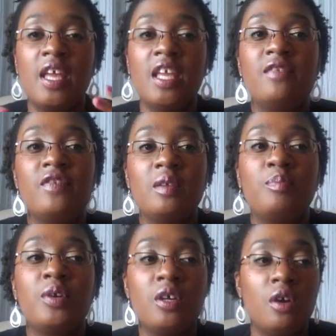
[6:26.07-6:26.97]
even
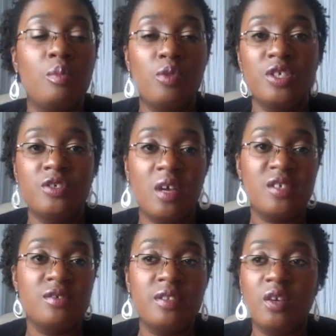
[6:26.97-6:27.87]
putting on
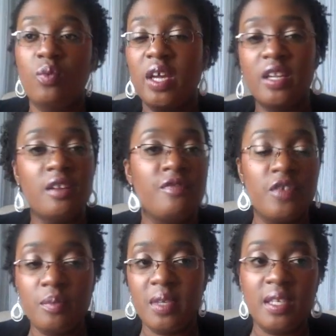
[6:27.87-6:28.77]
moisturizer and then waiting a
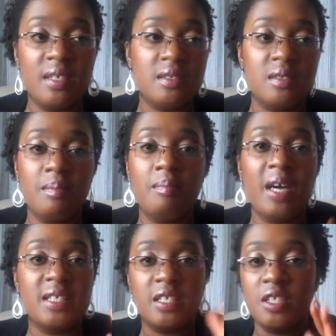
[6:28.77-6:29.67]
few minutes,
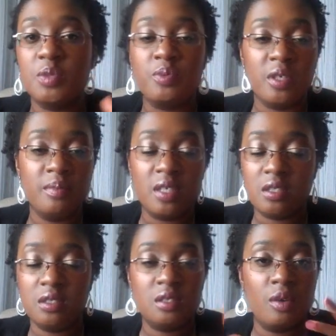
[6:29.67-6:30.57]
my skin is pretty much
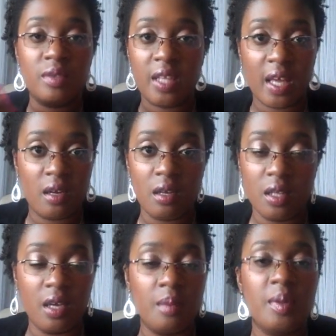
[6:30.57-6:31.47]
soaked that
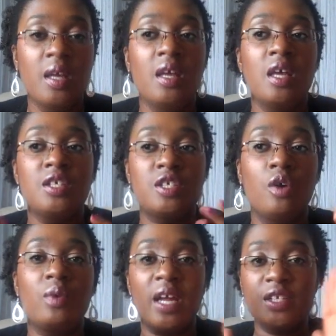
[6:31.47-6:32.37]
all up.
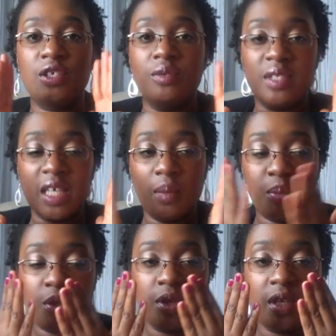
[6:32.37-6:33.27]
So what I do is I
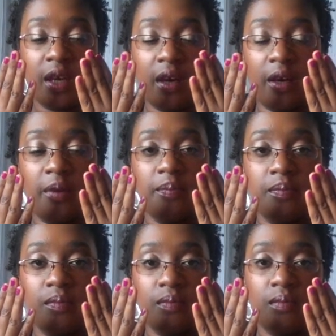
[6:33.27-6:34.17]
put a
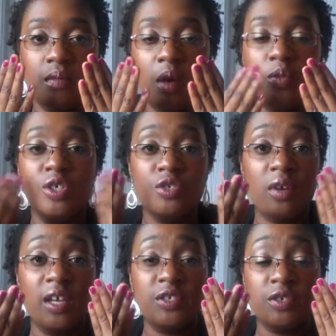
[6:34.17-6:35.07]

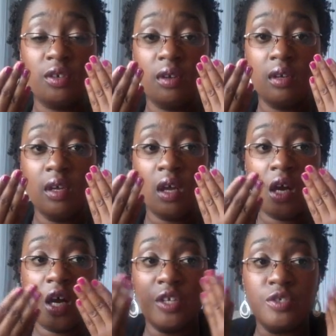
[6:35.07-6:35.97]
moisturizer
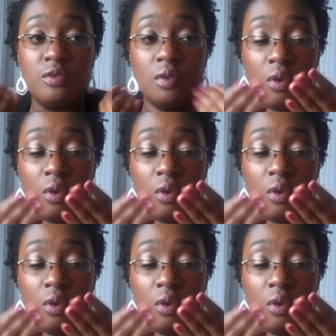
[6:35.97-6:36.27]
on